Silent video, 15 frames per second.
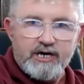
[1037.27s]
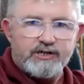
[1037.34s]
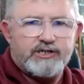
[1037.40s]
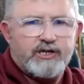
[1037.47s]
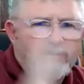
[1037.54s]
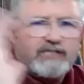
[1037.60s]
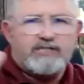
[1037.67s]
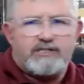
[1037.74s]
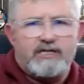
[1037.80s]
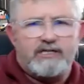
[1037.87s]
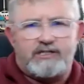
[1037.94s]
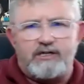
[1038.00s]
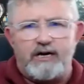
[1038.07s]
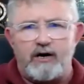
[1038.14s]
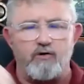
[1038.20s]
So let's
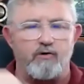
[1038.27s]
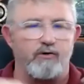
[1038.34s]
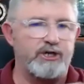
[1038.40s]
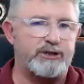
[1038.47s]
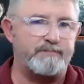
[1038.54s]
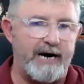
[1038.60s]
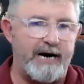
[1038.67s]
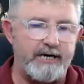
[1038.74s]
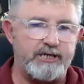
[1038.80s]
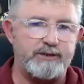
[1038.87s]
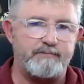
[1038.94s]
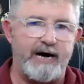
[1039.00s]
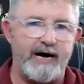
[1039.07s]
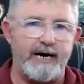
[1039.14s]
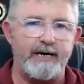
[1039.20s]
let's you know call a spade a
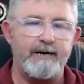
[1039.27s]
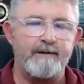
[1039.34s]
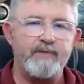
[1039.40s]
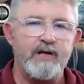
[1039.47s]
spade.